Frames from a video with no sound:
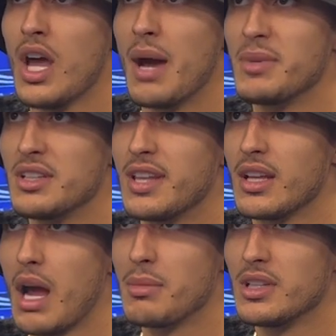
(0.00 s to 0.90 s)
I
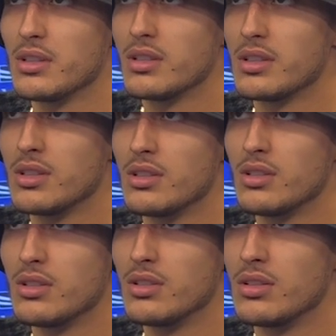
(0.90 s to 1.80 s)
mean,
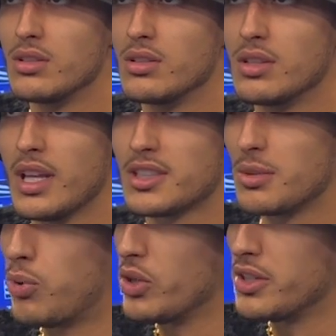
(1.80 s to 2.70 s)
that's
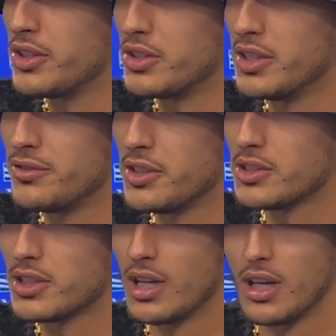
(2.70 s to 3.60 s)
the point of their
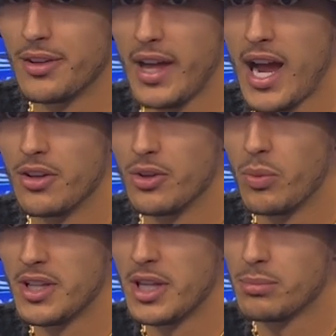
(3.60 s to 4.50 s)
defense. The
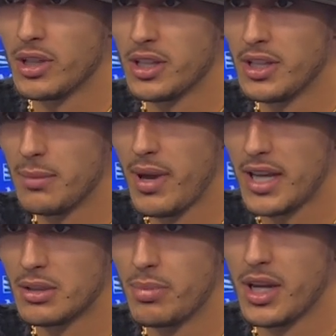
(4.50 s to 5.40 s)
way they play, they
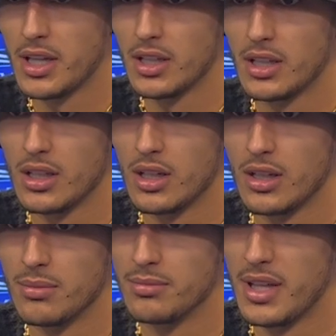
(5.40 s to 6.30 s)
pack the paint.
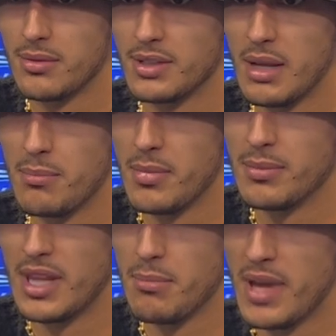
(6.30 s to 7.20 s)

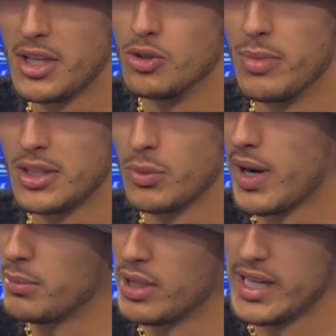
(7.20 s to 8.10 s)
They make you make the
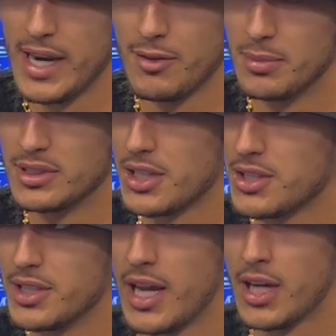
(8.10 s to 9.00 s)
right play every
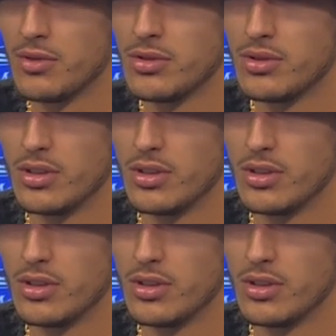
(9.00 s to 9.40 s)
possession down.